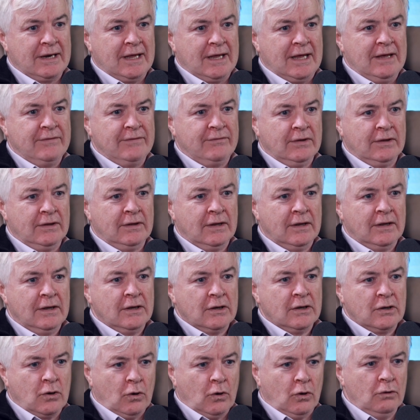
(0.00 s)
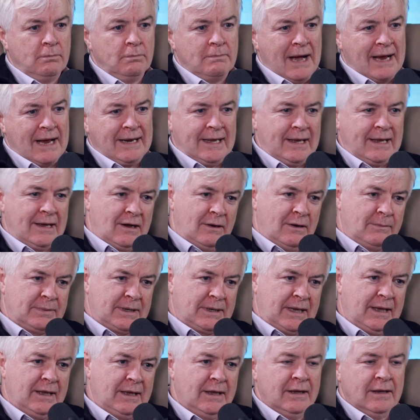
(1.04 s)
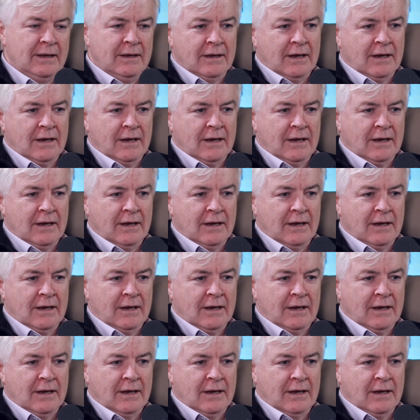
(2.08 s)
an evil gold mining company